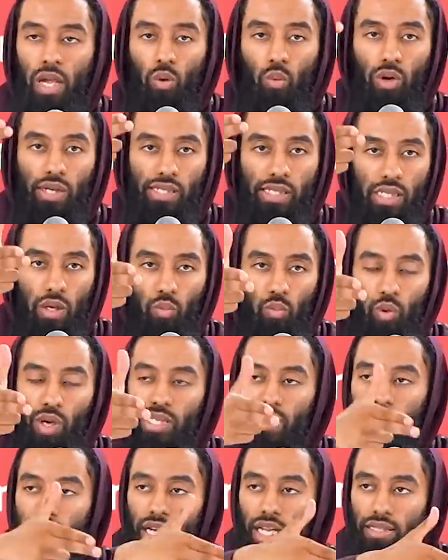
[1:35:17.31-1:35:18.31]
where
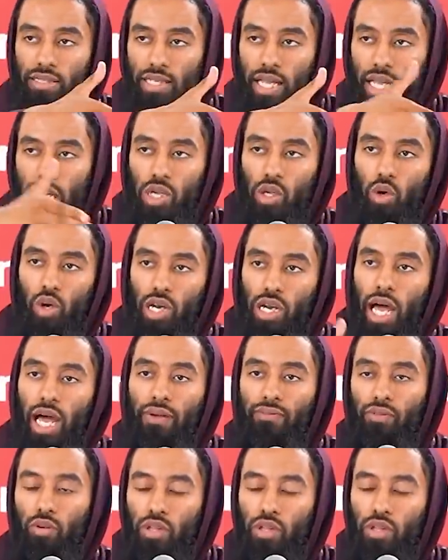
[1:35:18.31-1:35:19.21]
someone's going to take your life